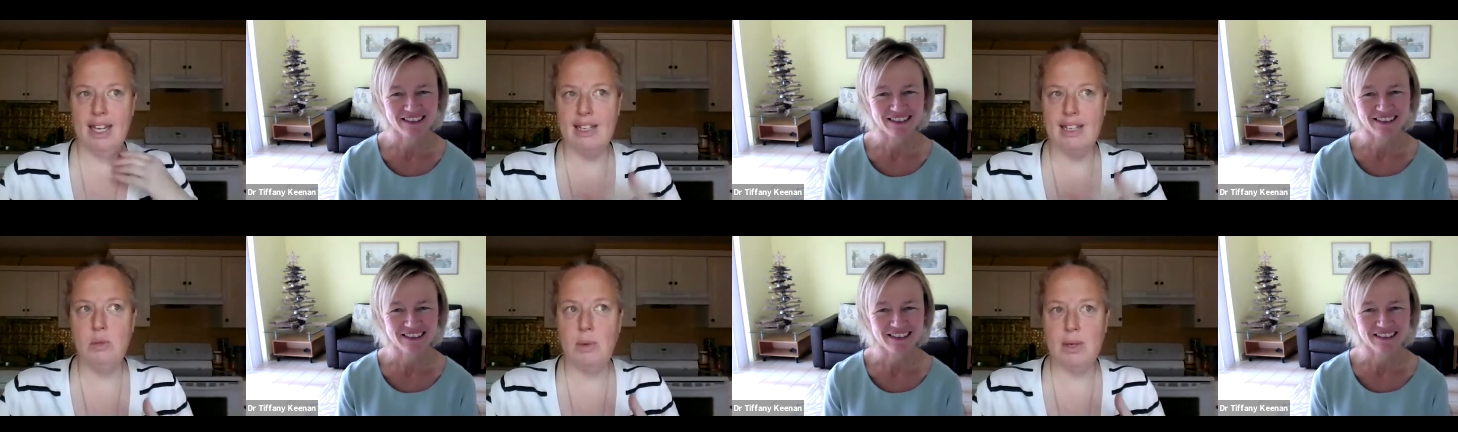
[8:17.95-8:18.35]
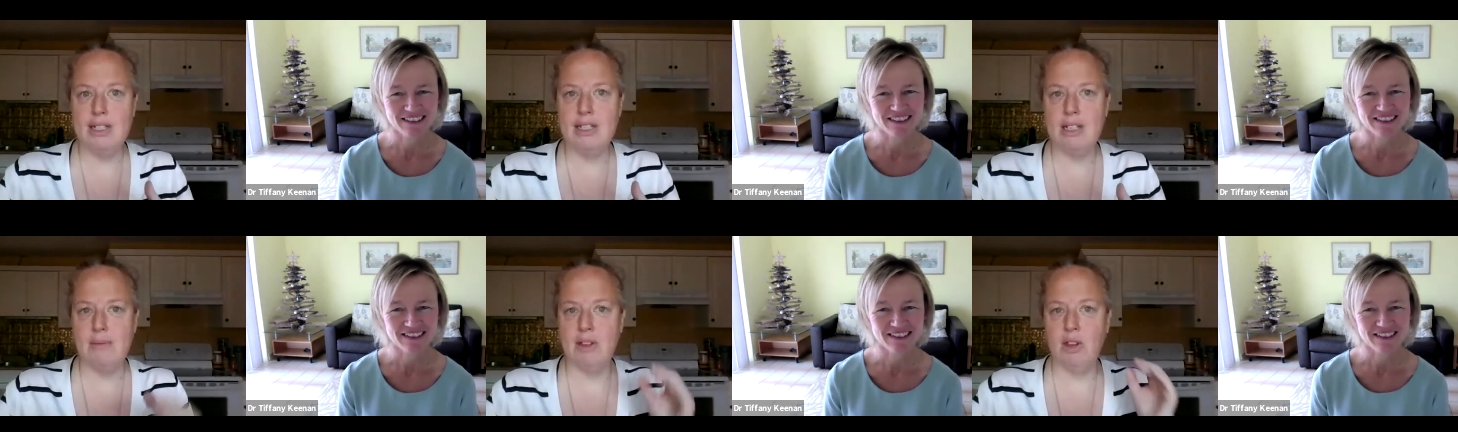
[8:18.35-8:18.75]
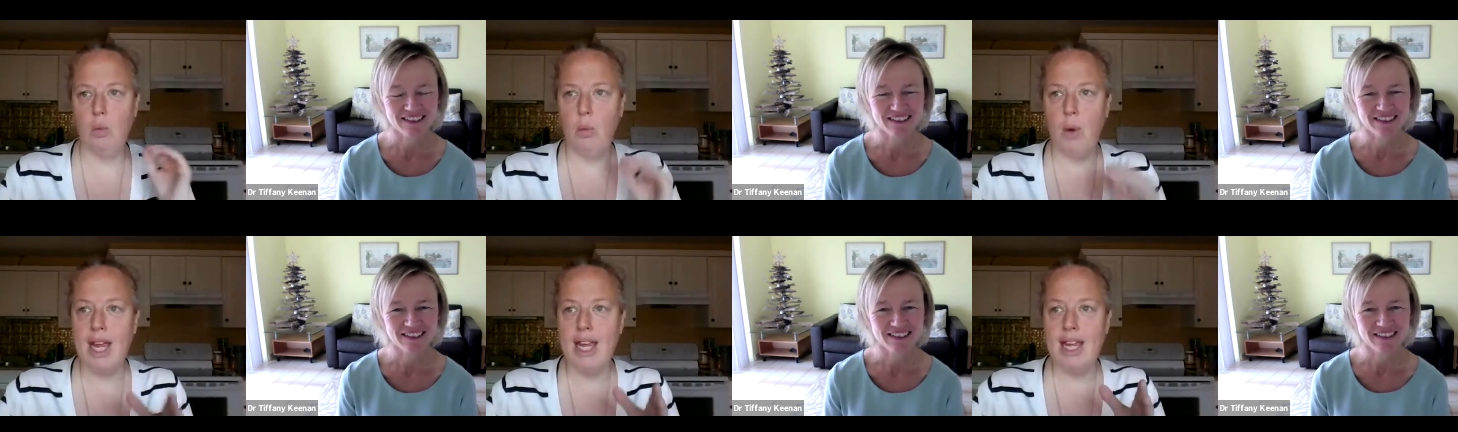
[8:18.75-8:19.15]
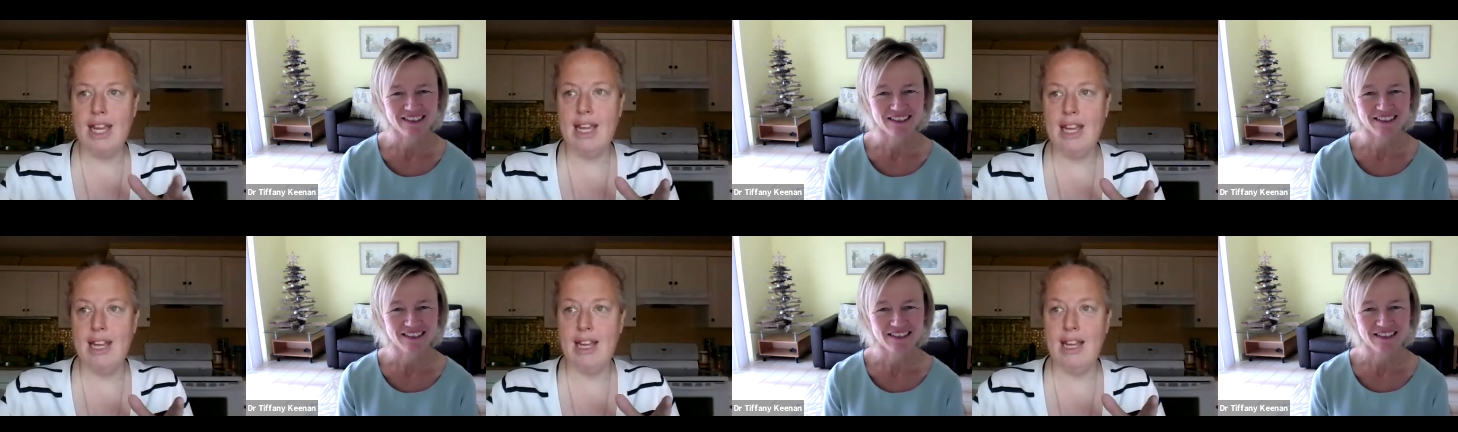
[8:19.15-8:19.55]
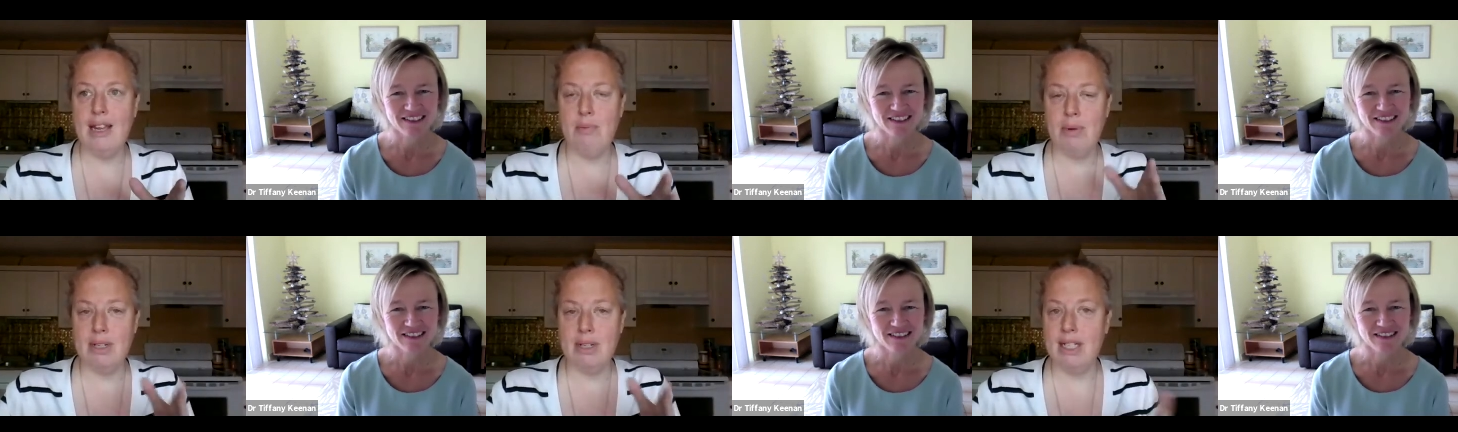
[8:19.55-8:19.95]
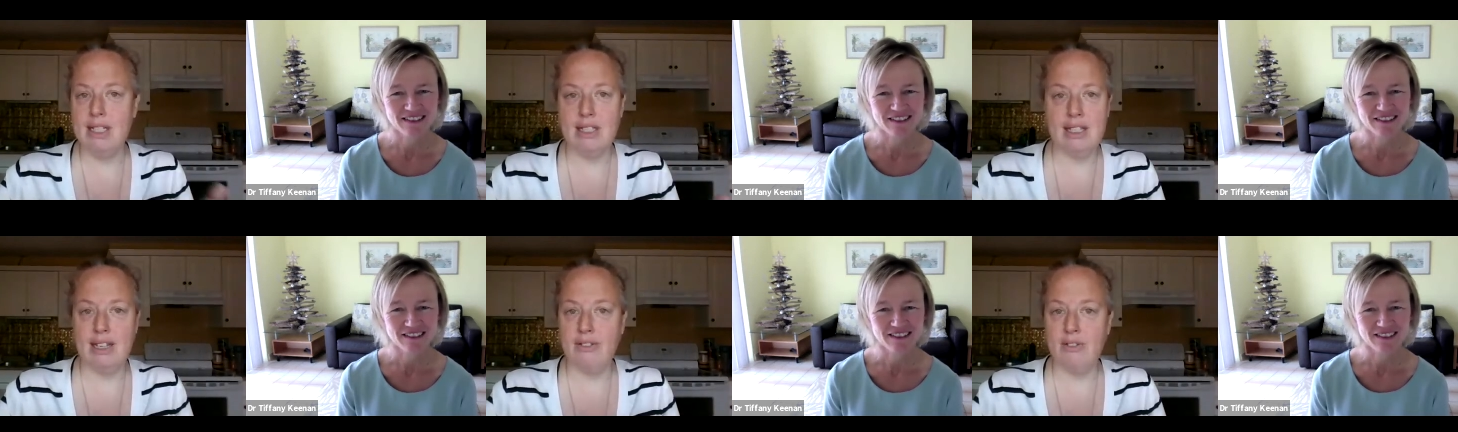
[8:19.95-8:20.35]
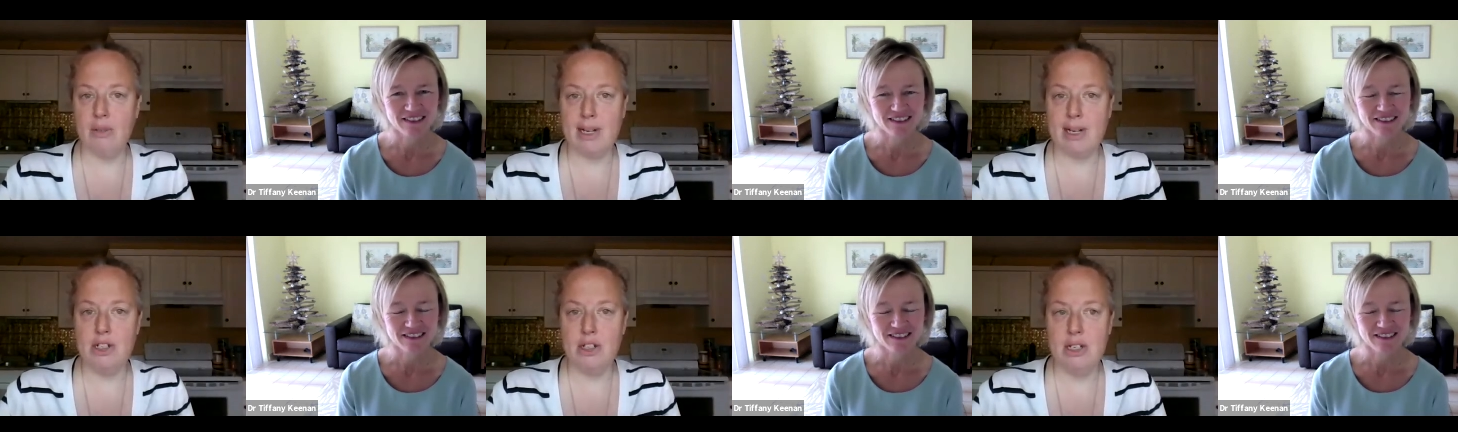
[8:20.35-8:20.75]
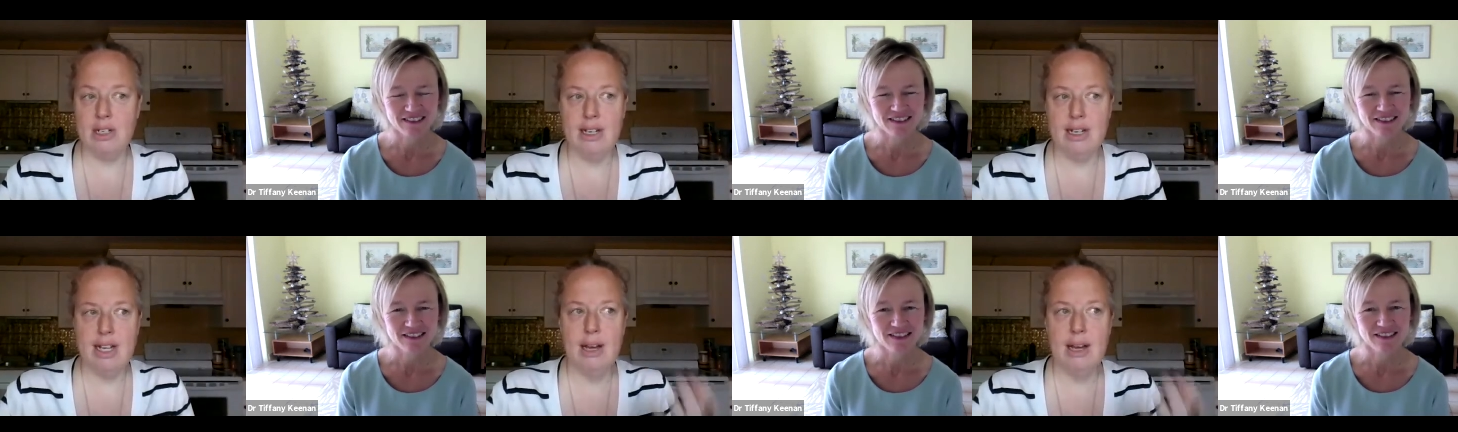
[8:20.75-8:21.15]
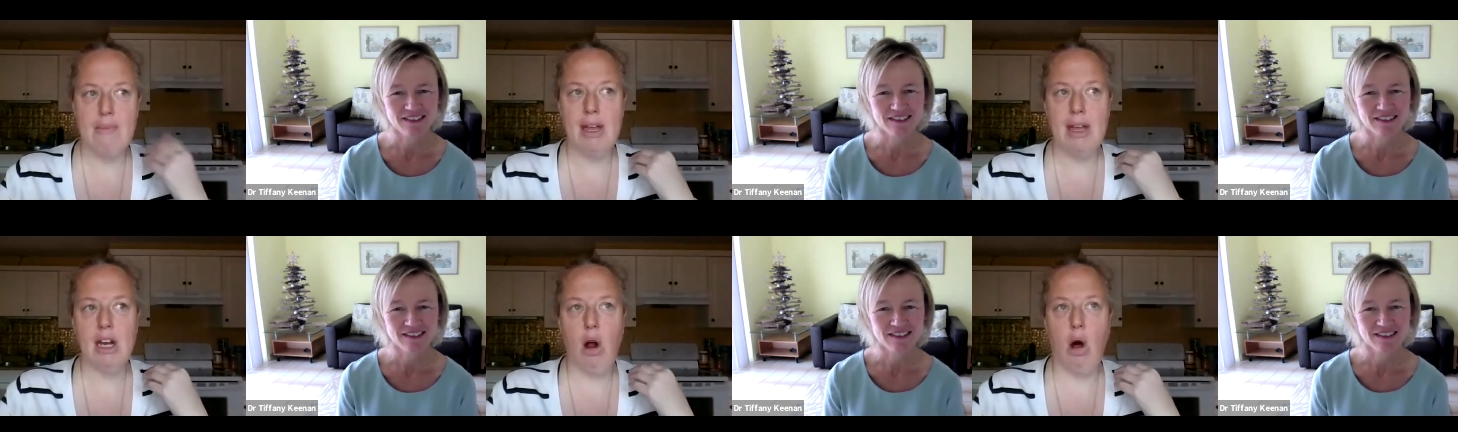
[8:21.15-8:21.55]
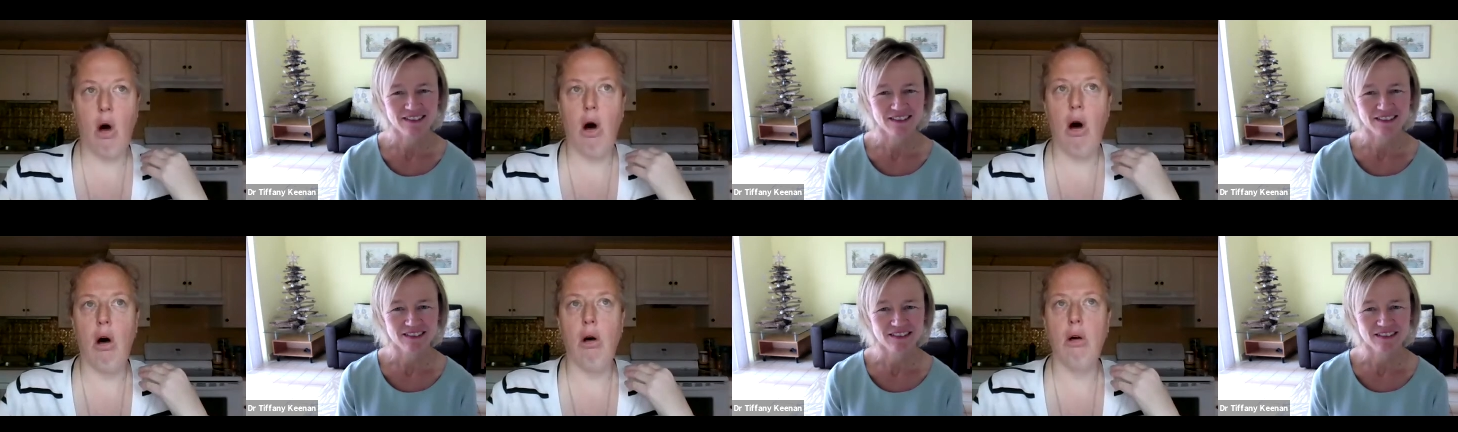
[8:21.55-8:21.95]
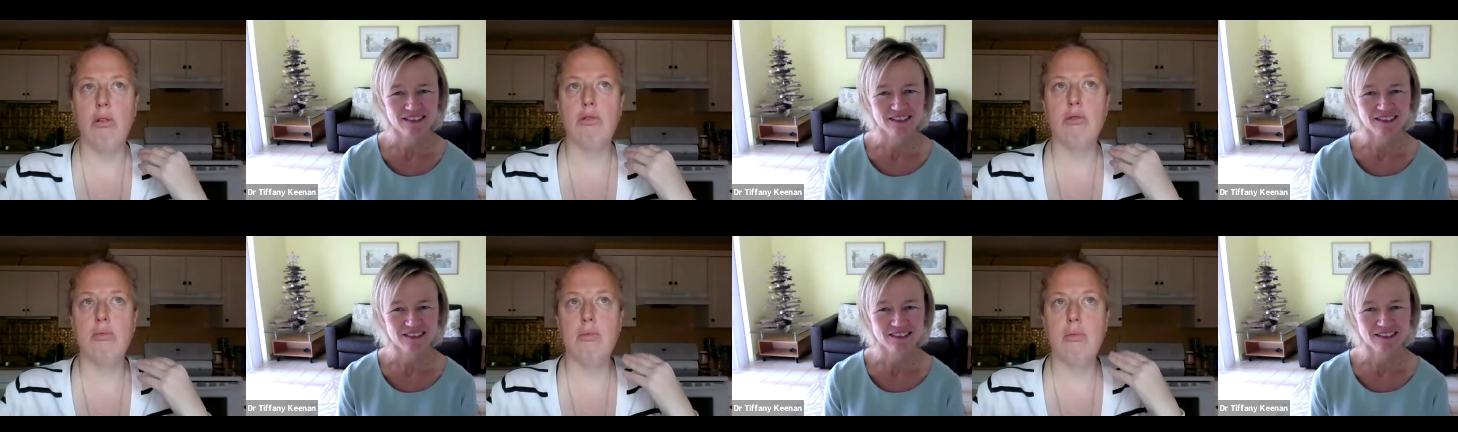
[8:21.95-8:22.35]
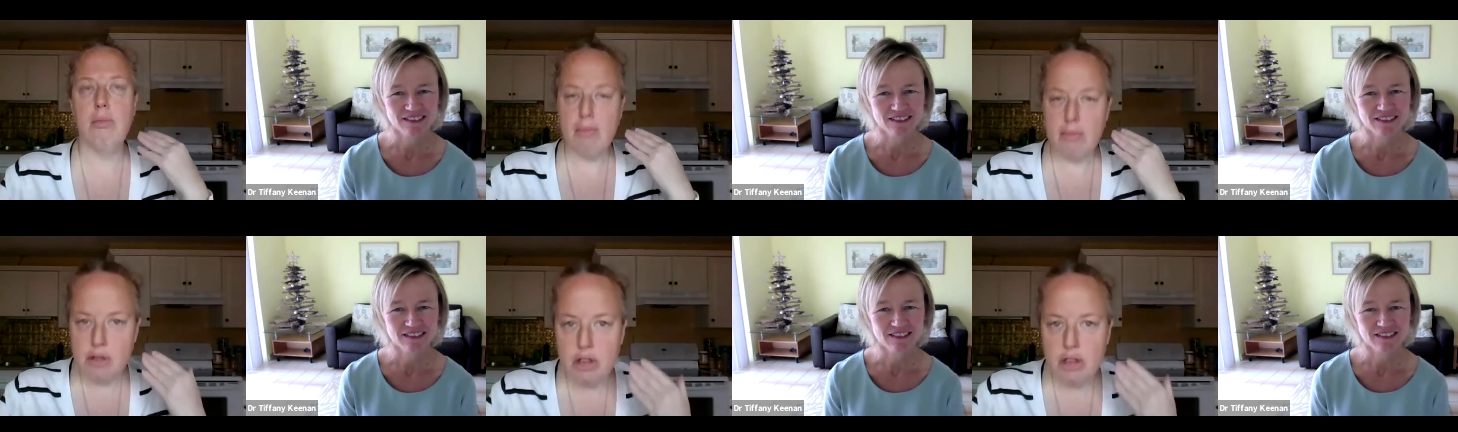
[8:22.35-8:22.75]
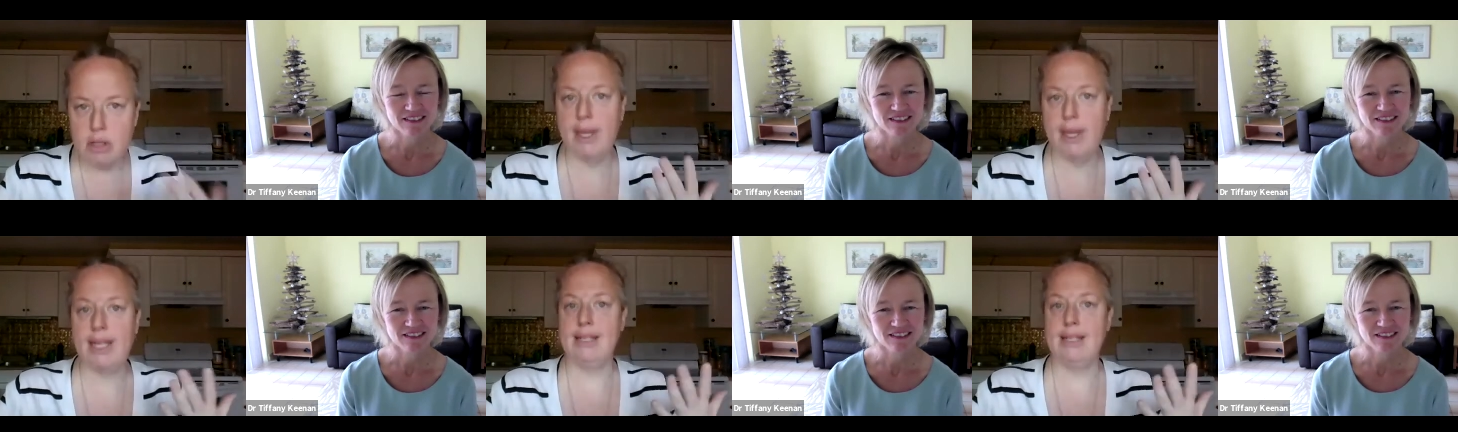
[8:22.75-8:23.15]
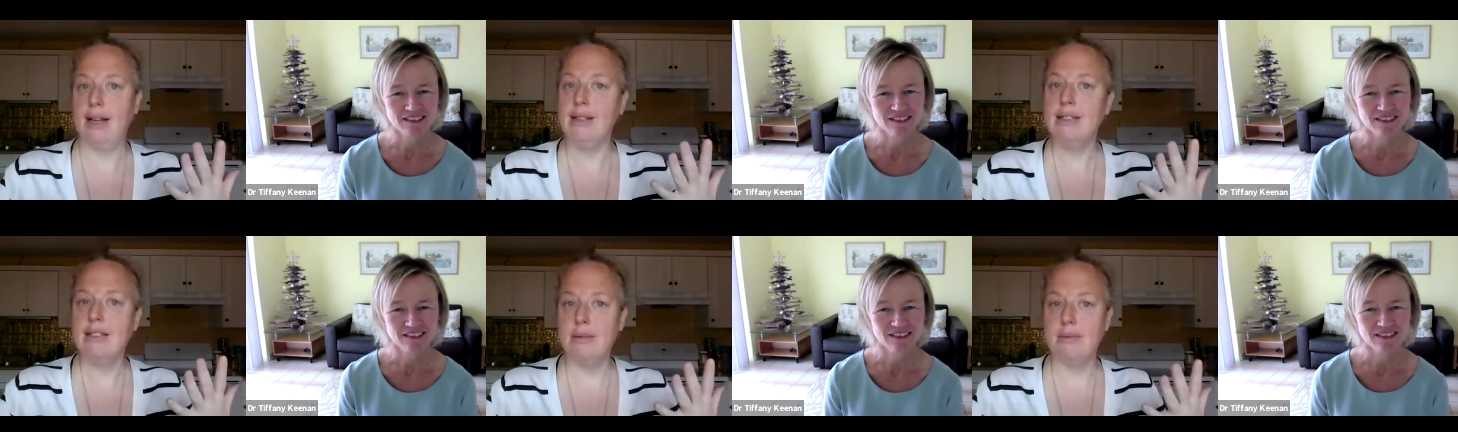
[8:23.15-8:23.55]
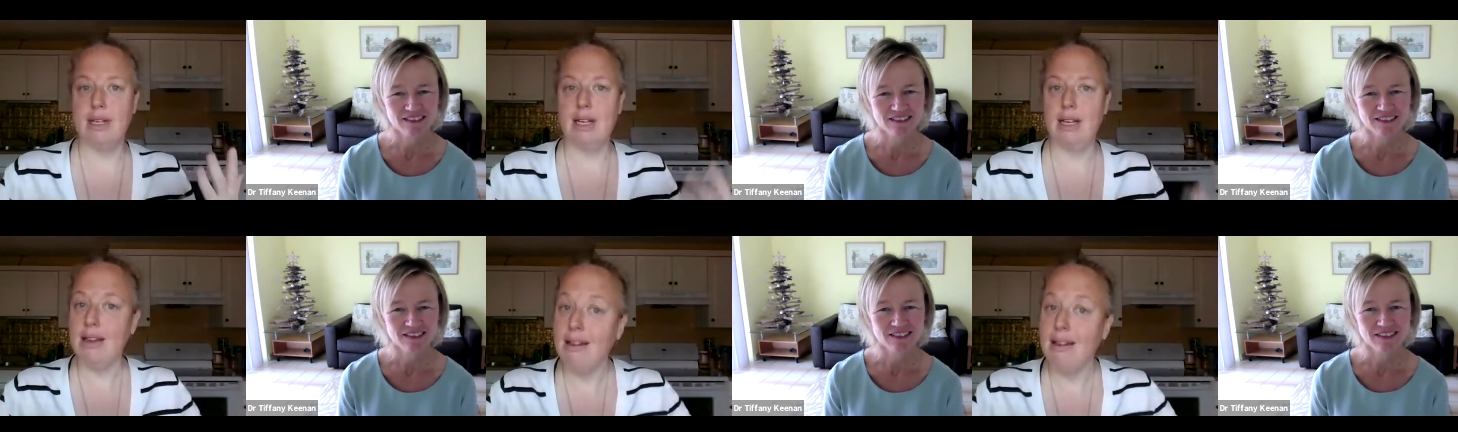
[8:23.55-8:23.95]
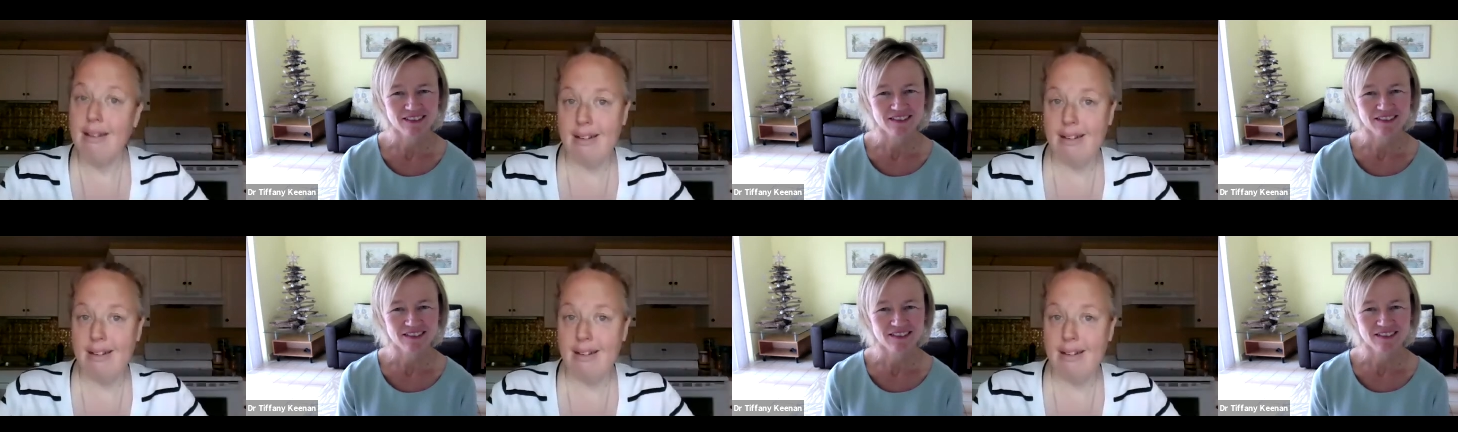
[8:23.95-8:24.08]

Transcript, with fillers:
Speaker 1: his wisdom and the way he presented the information made it all just make sense to me